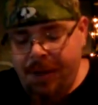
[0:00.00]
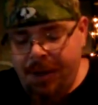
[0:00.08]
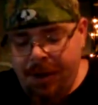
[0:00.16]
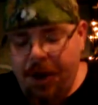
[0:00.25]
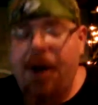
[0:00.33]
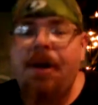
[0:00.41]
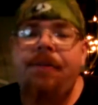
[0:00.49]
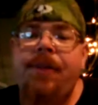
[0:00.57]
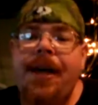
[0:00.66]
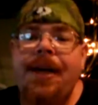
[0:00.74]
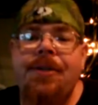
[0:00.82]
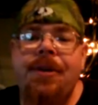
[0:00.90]
not on a
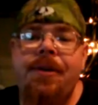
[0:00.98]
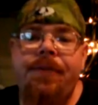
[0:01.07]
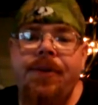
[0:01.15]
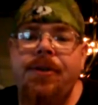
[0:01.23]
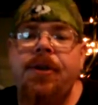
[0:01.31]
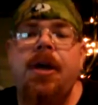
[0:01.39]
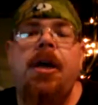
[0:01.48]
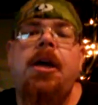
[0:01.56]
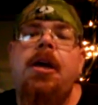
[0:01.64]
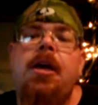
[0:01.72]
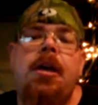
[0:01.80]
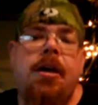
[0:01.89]
flat surface,
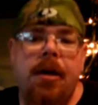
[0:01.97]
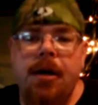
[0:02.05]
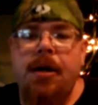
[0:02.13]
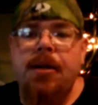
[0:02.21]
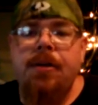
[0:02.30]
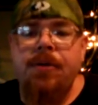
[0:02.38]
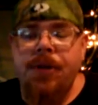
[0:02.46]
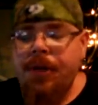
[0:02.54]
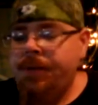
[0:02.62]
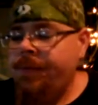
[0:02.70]
you're gonna lose it.